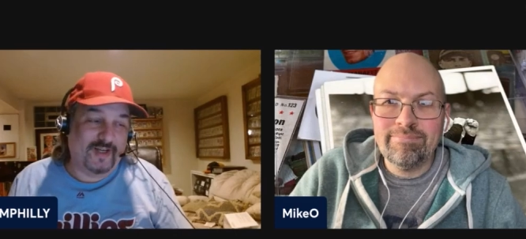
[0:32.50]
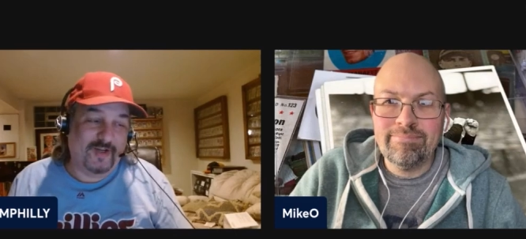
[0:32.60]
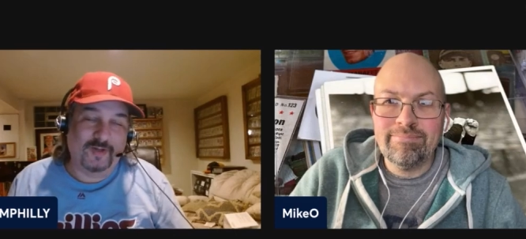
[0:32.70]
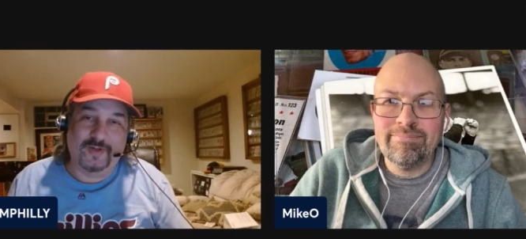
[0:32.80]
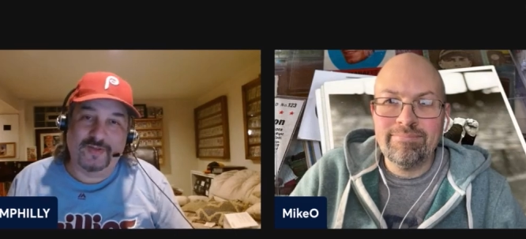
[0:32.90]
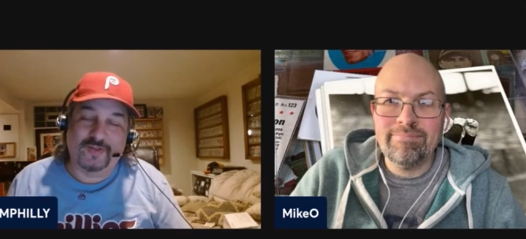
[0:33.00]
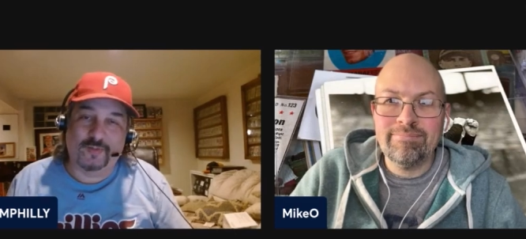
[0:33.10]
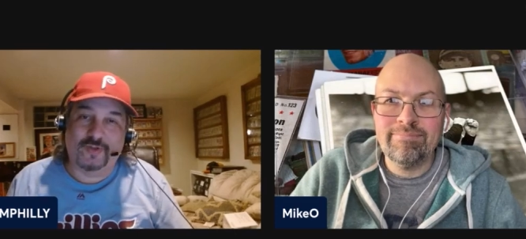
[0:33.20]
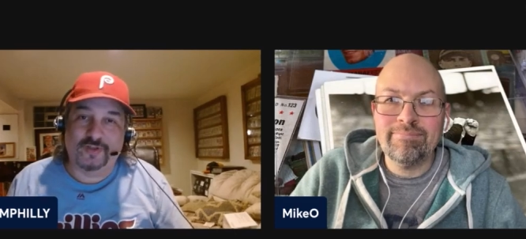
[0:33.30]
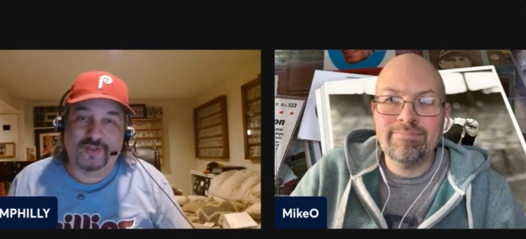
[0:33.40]
Speaker 1: O, who's
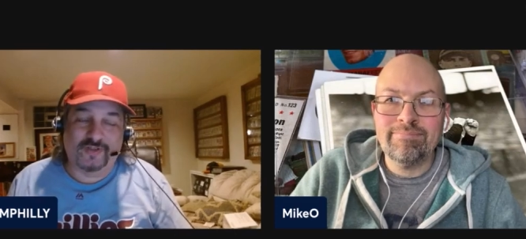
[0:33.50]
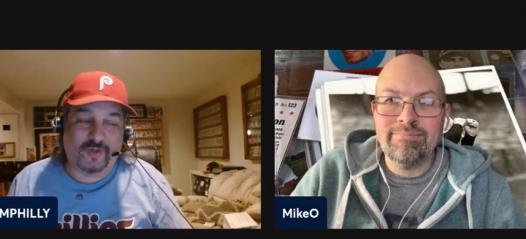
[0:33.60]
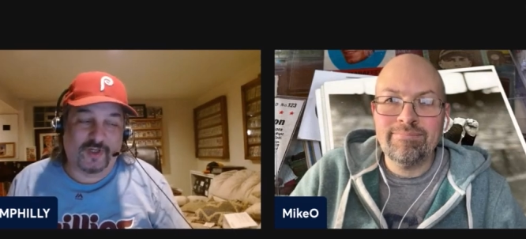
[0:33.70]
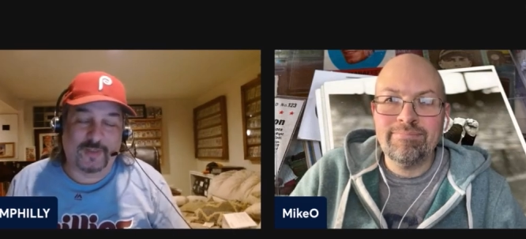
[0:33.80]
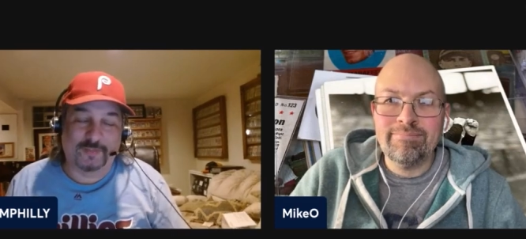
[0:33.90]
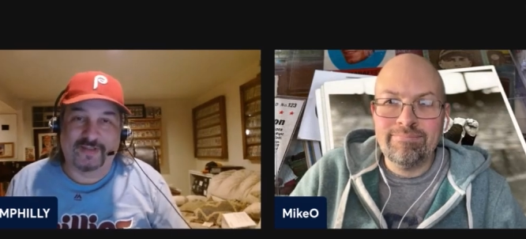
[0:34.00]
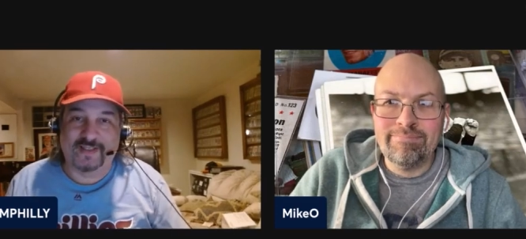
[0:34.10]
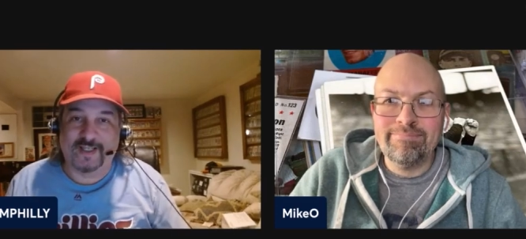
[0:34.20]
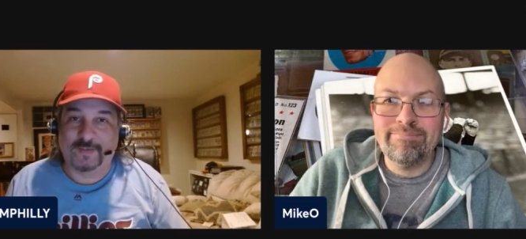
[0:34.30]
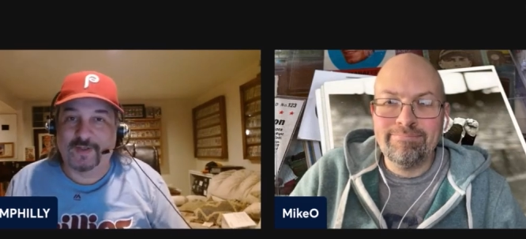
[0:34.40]
we're going to talk about
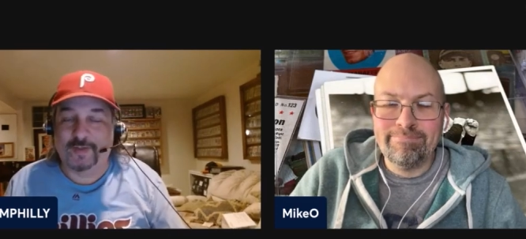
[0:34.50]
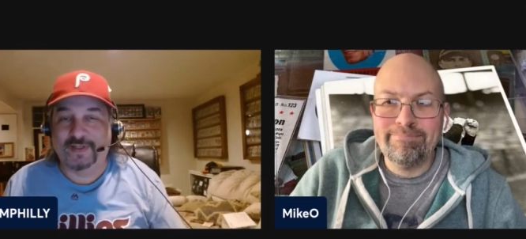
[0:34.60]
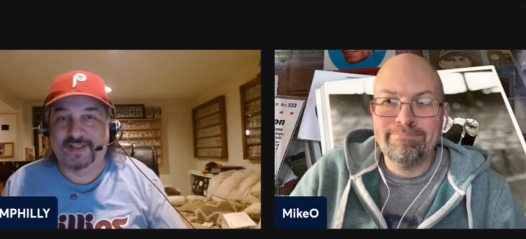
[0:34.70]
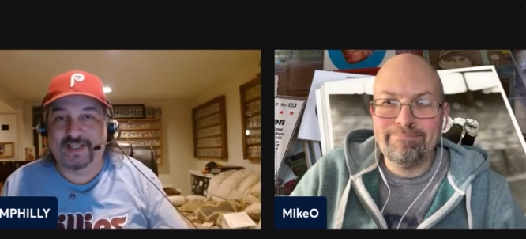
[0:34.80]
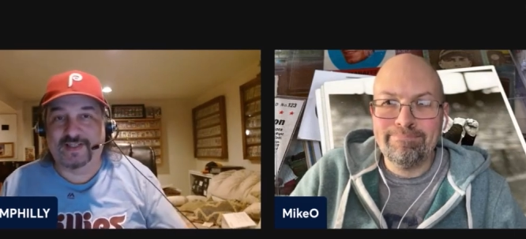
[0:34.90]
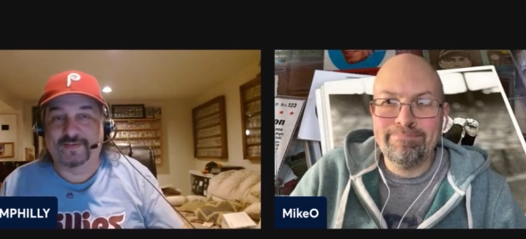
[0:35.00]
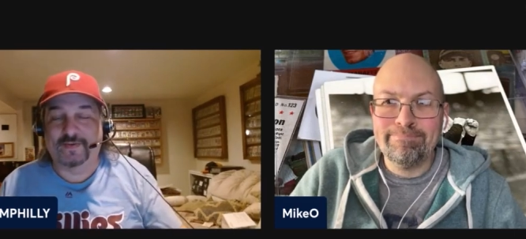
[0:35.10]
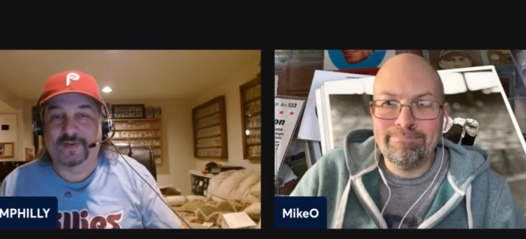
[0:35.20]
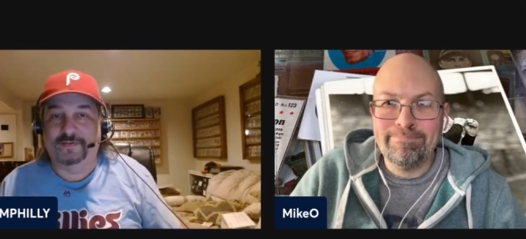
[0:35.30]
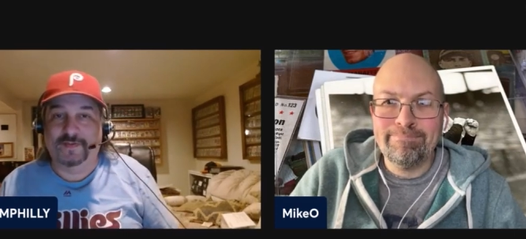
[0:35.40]
the upcoming season
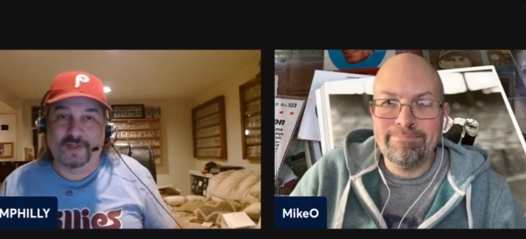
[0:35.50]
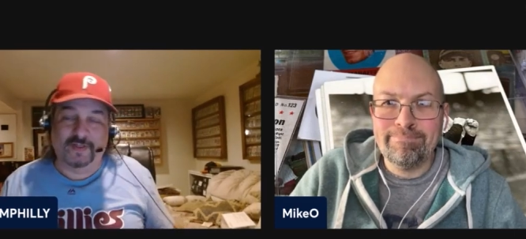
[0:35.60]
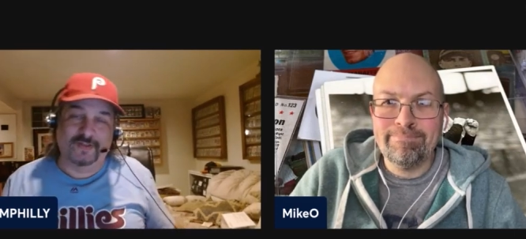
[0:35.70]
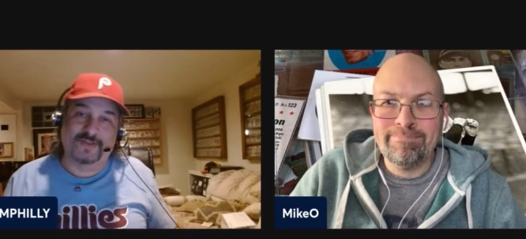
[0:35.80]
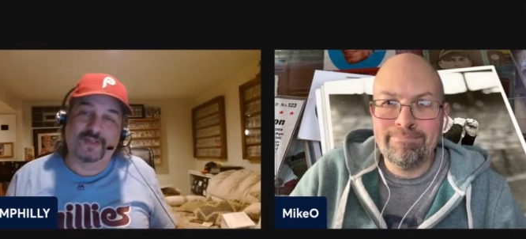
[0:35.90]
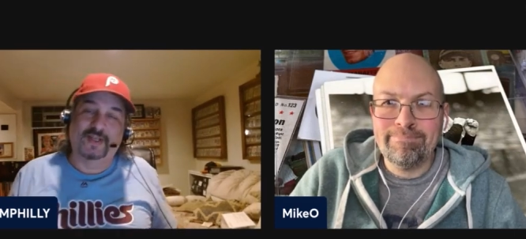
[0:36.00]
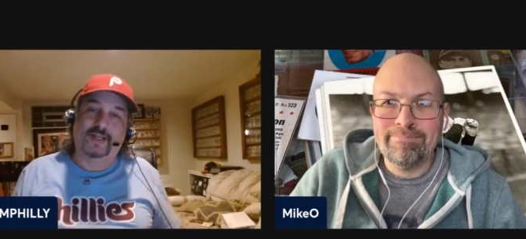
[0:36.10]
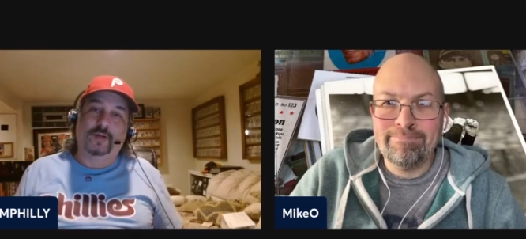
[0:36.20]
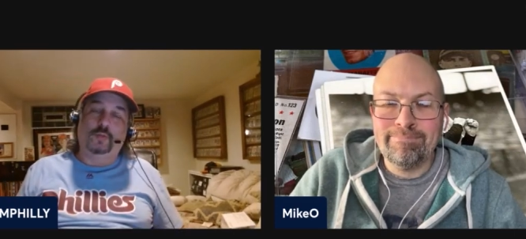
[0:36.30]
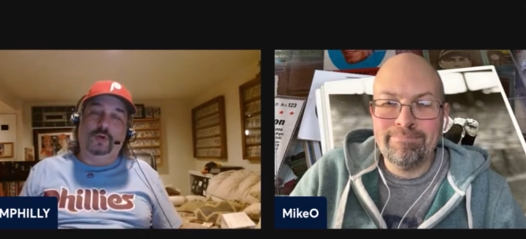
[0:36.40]
for the Phils,
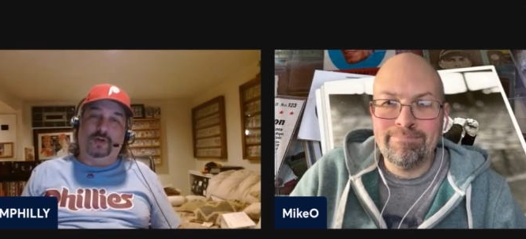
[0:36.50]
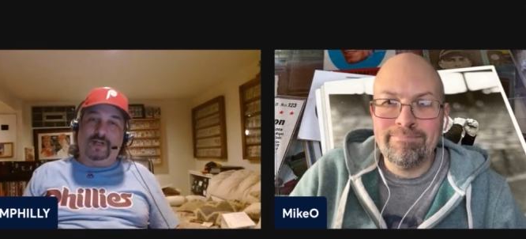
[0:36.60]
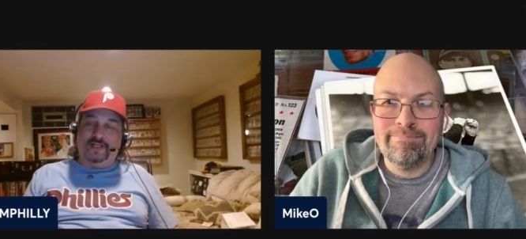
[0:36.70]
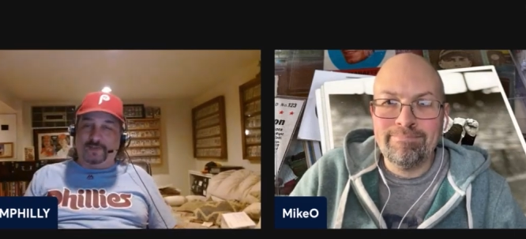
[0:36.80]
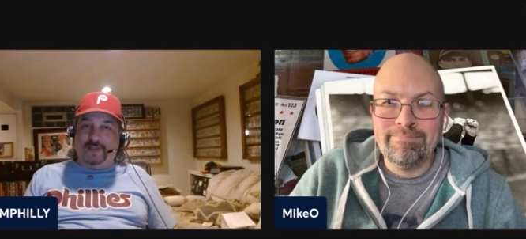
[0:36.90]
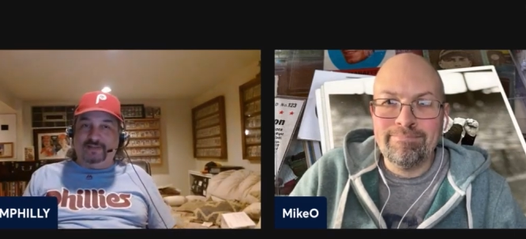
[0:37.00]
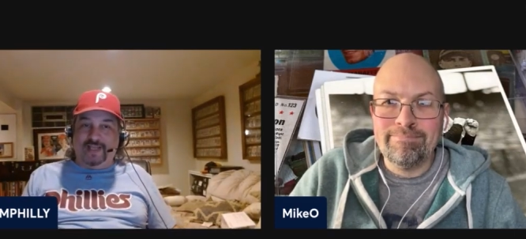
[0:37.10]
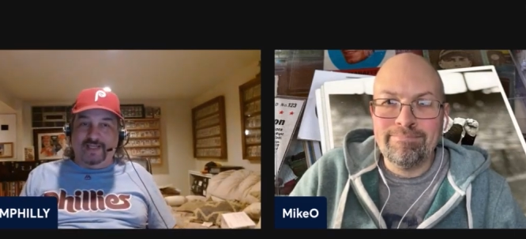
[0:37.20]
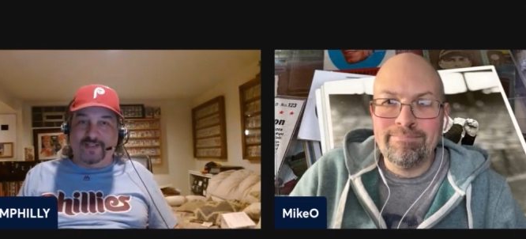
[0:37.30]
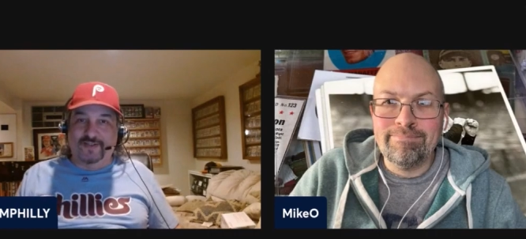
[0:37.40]
what our
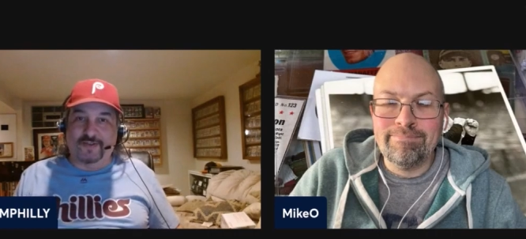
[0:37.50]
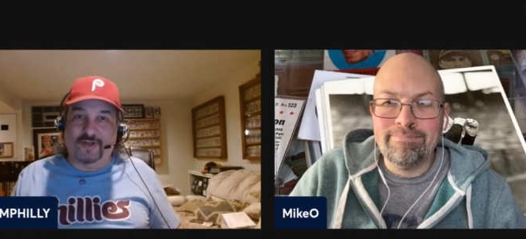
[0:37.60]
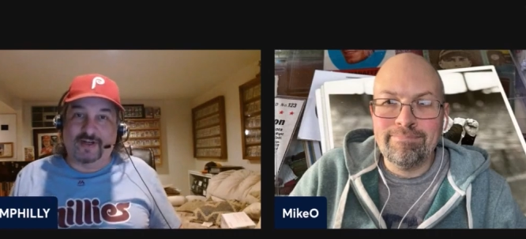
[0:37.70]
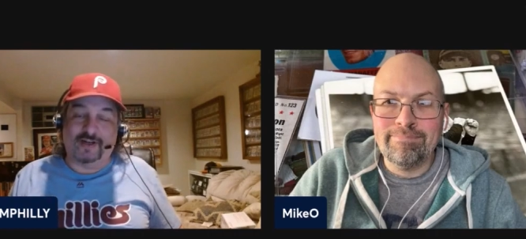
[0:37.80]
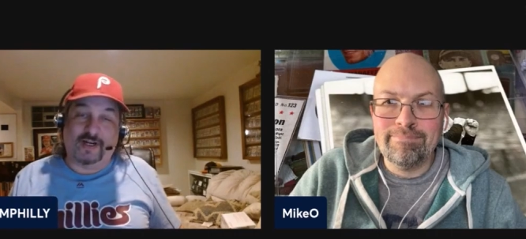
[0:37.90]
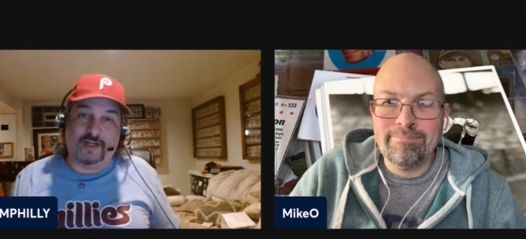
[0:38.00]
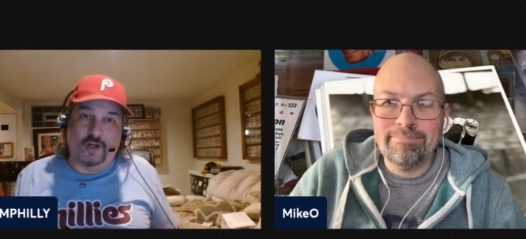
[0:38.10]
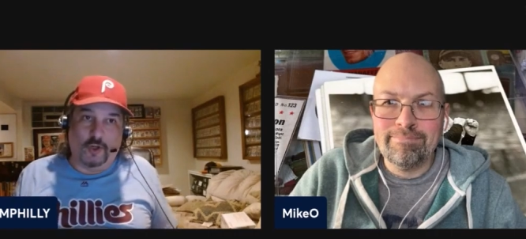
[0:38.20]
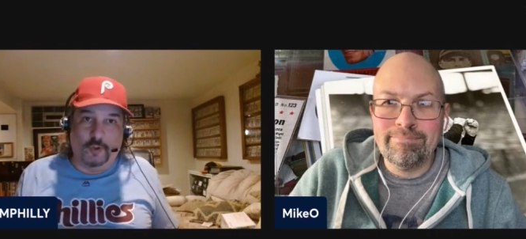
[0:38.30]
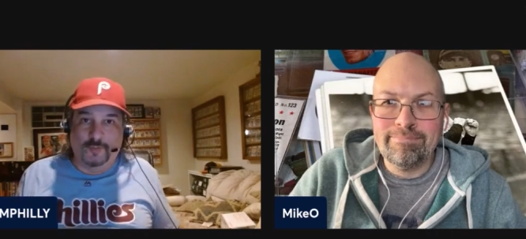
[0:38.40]
expectations are, our
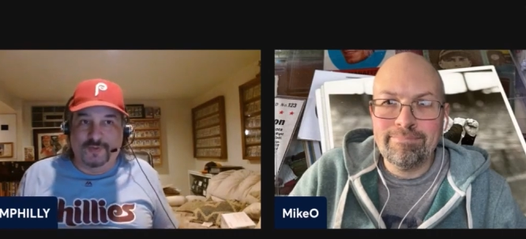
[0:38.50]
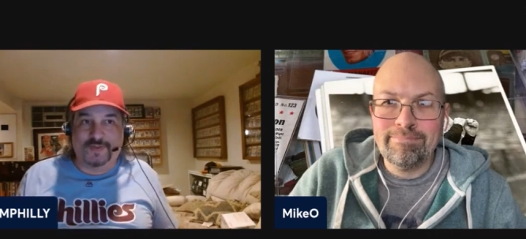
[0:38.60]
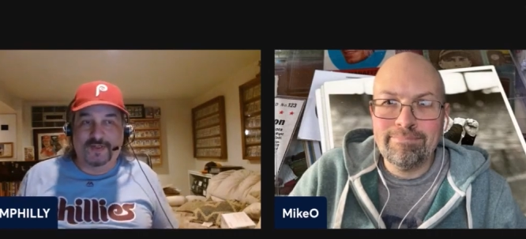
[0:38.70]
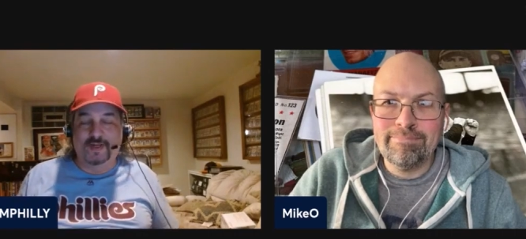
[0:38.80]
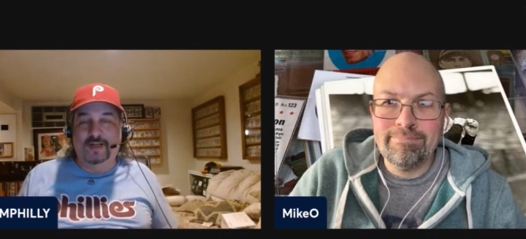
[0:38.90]
hopes,